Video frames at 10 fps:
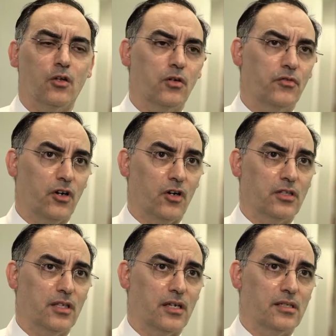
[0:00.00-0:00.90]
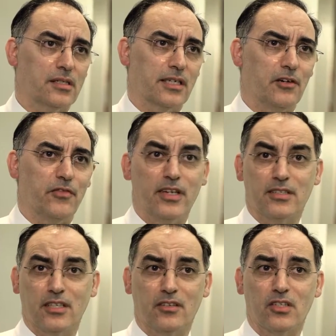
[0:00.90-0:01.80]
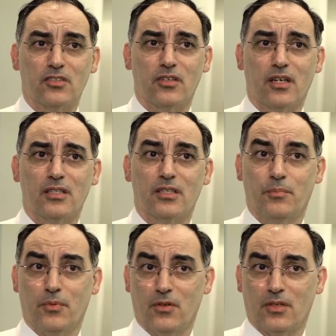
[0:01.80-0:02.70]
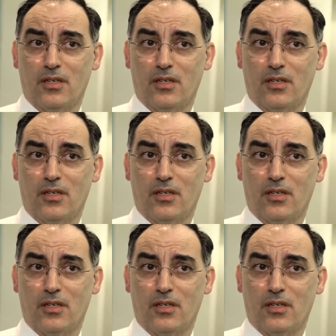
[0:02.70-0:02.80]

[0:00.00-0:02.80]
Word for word: lot of the hotels, cafes and restaurants support